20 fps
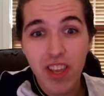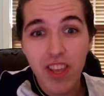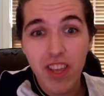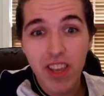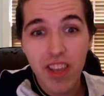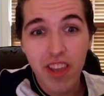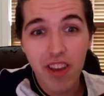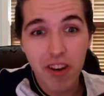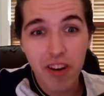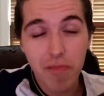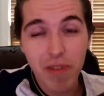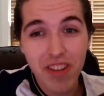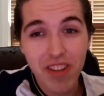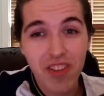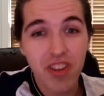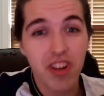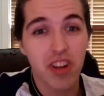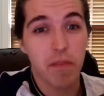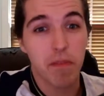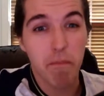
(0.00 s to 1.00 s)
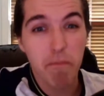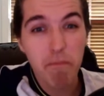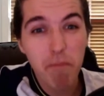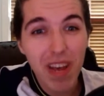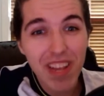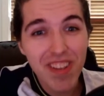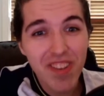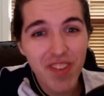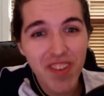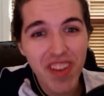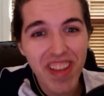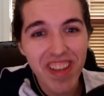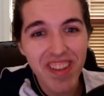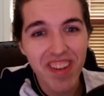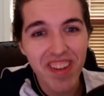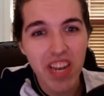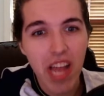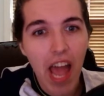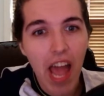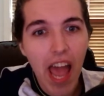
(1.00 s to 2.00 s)
Heung-min Son, best
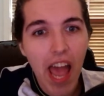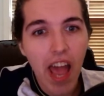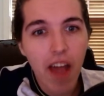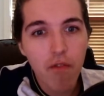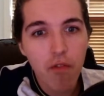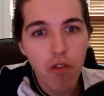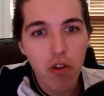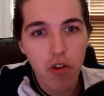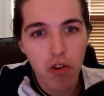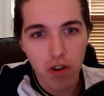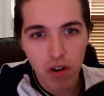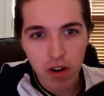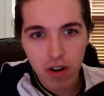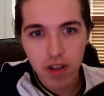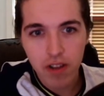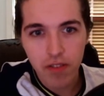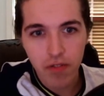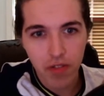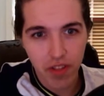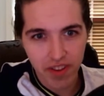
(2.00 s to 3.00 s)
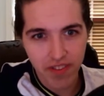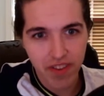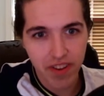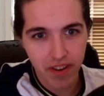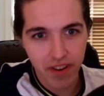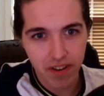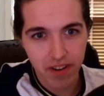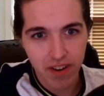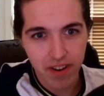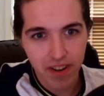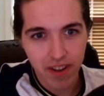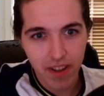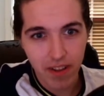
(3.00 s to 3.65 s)
season ever this year.